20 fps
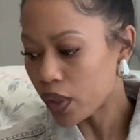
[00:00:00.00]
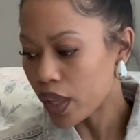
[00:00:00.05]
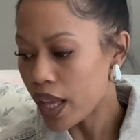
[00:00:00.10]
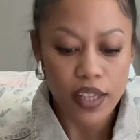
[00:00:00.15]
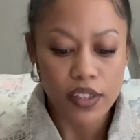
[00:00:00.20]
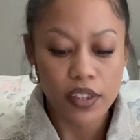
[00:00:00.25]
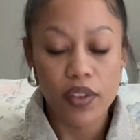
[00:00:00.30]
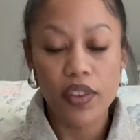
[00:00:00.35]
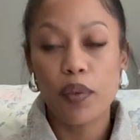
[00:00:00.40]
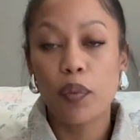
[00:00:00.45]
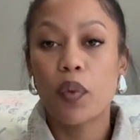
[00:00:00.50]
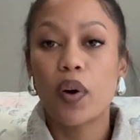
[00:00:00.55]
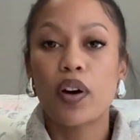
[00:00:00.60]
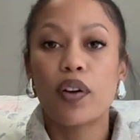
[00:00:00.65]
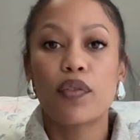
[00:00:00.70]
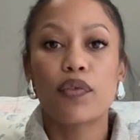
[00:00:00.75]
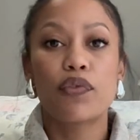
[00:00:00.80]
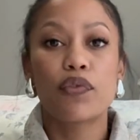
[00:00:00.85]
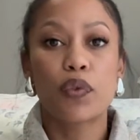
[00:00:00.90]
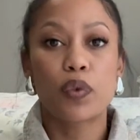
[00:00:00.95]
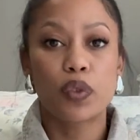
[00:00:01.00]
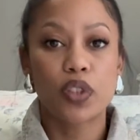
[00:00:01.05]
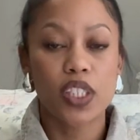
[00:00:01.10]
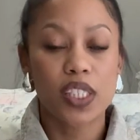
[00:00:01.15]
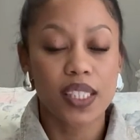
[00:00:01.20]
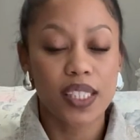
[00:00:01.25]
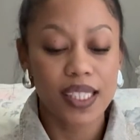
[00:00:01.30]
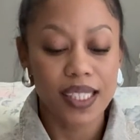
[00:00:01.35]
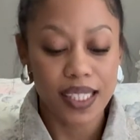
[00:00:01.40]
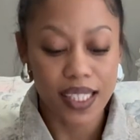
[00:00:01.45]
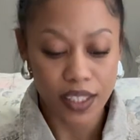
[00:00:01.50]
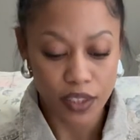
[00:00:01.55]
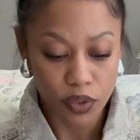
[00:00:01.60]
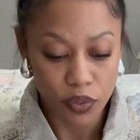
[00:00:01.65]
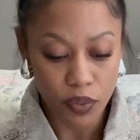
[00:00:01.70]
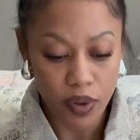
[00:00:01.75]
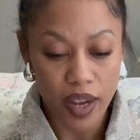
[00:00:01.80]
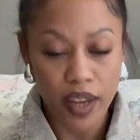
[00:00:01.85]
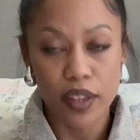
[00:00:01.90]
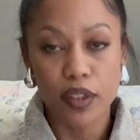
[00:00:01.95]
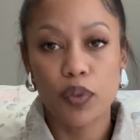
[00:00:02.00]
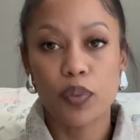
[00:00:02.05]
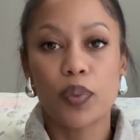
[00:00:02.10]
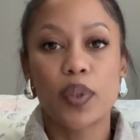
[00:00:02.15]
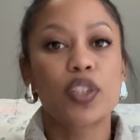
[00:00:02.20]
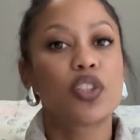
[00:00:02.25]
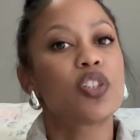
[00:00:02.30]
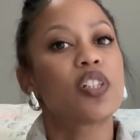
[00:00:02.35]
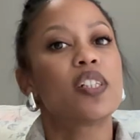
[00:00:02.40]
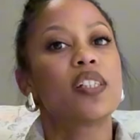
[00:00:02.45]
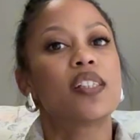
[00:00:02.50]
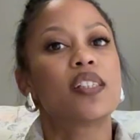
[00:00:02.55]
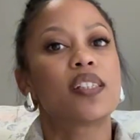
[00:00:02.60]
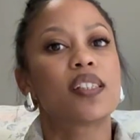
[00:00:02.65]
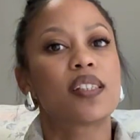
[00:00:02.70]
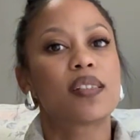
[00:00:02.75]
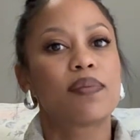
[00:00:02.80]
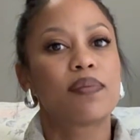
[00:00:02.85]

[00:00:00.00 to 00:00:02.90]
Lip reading: So they were 46 Rand, which is,